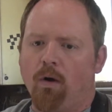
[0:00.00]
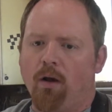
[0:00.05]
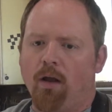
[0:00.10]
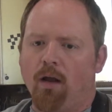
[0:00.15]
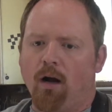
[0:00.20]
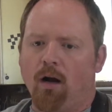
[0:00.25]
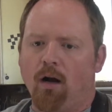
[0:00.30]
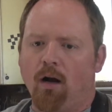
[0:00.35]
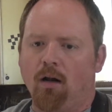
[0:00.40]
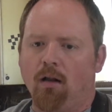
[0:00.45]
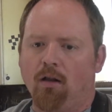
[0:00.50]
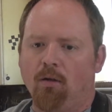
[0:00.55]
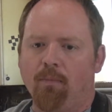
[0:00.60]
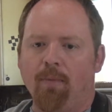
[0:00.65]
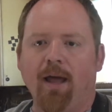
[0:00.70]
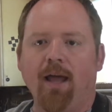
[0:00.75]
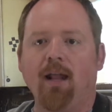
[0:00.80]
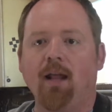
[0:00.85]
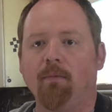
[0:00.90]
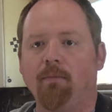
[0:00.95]
We are
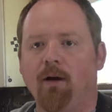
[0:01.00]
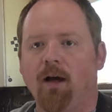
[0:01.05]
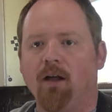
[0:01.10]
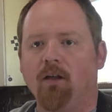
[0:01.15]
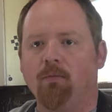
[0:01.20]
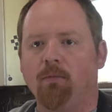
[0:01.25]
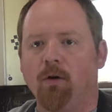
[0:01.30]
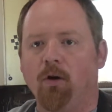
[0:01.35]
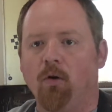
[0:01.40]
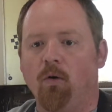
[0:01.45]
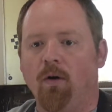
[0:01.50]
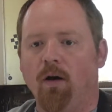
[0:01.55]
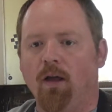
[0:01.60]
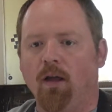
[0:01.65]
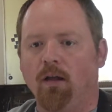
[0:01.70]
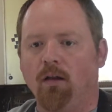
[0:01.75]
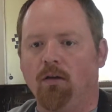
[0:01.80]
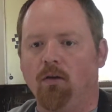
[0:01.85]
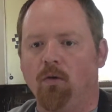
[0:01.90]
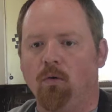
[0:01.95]
debating possibly
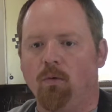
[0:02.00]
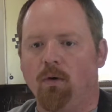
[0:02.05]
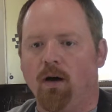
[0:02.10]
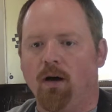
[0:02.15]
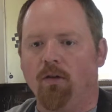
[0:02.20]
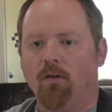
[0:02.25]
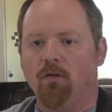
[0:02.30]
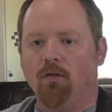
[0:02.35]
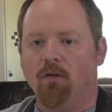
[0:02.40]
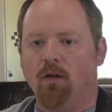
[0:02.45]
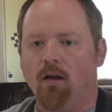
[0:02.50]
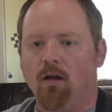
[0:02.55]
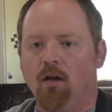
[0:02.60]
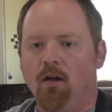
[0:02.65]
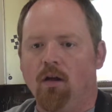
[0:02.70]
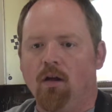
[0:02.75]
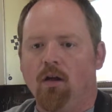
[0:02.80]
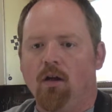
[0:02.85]
going to uh, there's a